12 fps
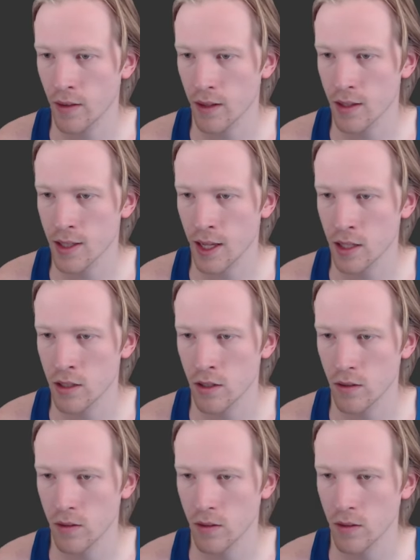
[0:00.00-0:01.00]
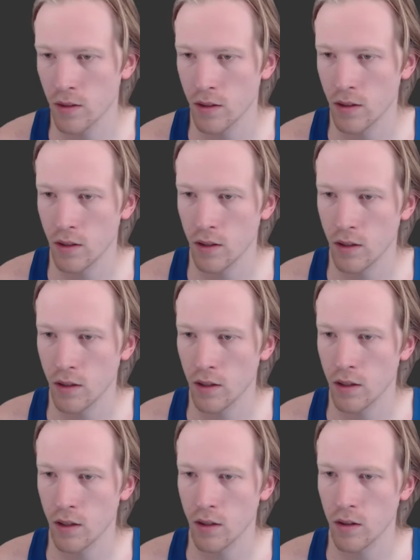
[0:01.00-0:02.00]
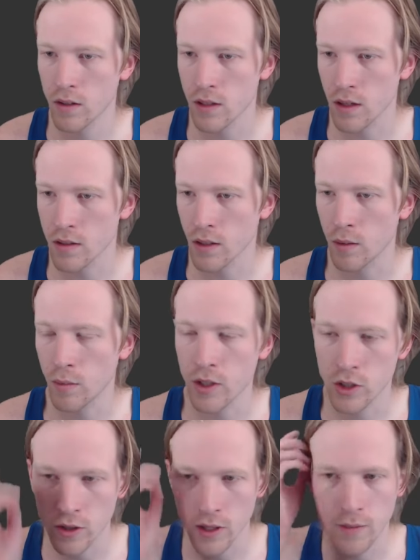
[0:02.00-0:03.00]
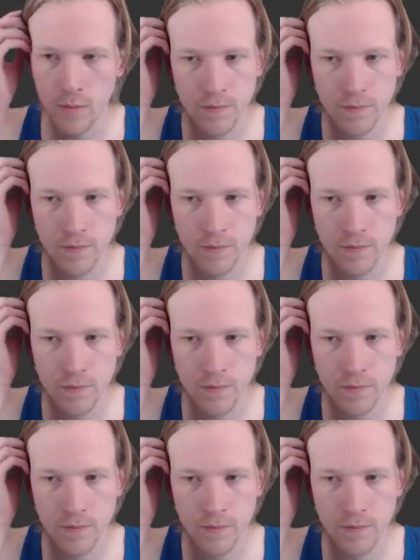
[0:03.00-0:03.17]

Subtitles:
Slot 2 also going to be a string.